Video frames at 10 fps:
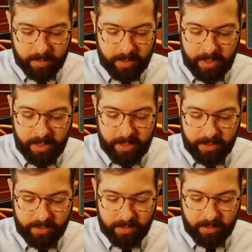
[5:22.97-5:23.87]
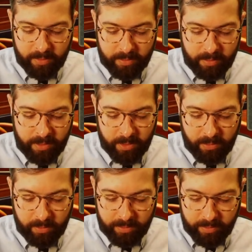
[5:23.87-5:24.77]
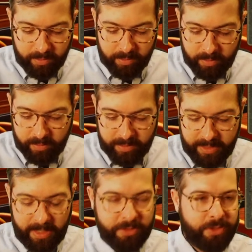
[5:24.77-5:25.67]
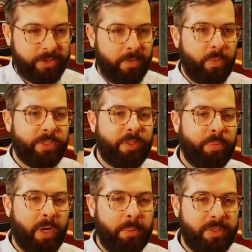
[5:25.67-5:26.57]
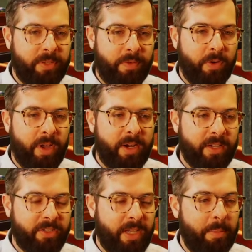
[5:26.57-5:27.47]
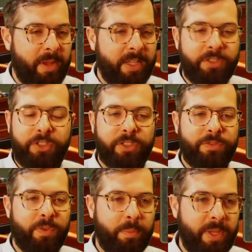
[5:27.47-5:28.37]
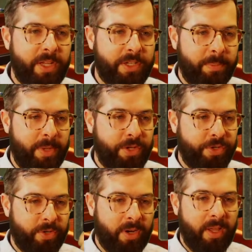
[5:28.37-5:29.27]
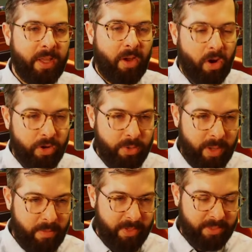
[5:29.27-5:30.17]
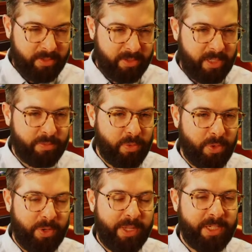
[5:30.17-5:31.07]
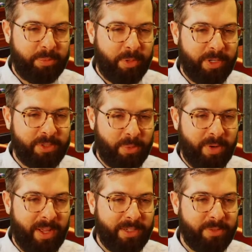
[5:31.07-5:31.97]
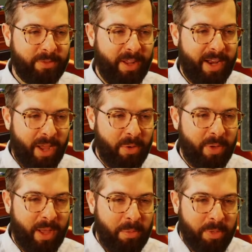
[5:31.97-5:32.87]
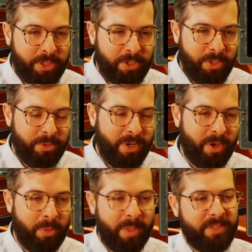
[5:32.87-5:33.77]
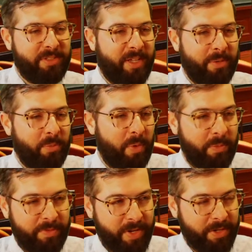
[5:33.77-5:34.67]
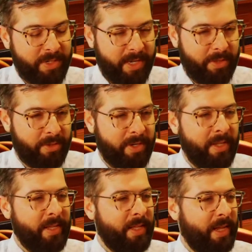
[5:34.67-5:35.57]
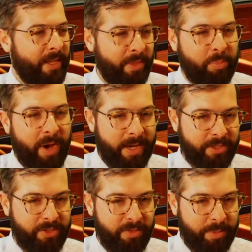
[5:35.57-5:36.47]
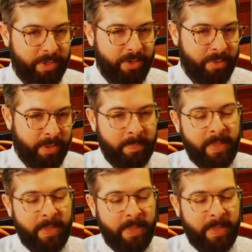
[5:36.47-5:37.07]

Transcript: And, you got to ask yourself, what's the purpose of a graded assignment? It's just for me to measure, are you having a successful learning experience or not, right? How much do you know based on what we've done together and the practice you've been doing?